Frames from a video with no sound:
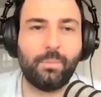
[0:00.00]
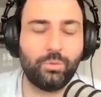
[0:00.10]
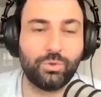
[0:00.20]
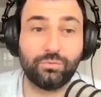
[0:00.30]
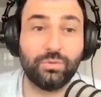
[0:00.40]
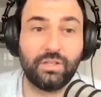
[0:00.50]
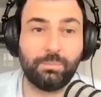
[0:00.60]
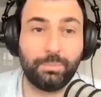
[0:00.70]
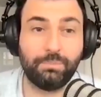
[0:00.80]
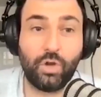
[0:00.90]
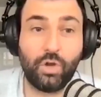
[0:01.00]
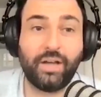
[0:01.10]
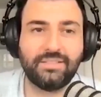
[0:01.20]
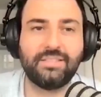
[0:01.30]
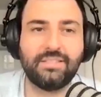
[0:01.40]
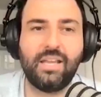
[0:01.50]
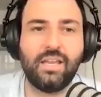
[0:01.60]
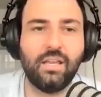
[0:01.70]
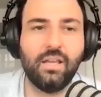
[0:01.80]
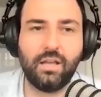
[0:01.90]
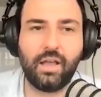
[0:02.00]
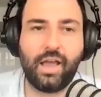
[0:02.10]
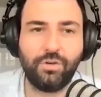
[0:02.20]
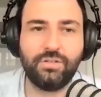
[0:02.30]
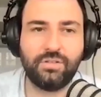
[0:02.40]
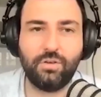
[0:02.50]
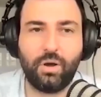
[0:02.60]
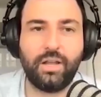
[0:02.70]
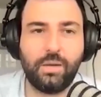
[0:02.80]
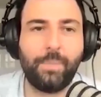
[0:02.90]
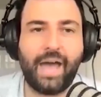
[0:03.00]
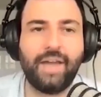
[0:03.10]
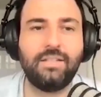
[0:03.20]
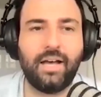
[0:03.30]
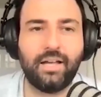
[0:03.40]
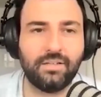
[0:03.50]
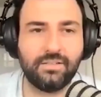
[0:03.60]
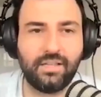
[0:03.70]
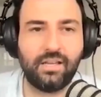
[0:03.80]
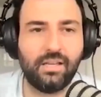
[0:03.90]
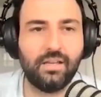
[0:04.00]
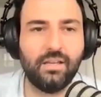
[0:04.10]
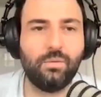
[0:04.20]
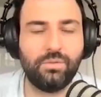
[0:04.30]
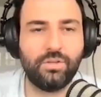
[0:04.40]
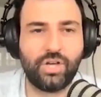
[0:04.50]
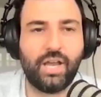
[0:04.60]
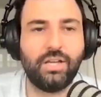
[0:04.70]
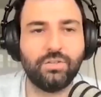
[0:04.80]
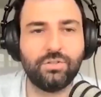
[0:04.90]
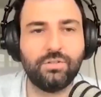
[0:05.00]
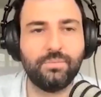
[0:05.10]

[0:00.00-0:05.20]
which was really nice to see. Have you got any pattern data to see the change?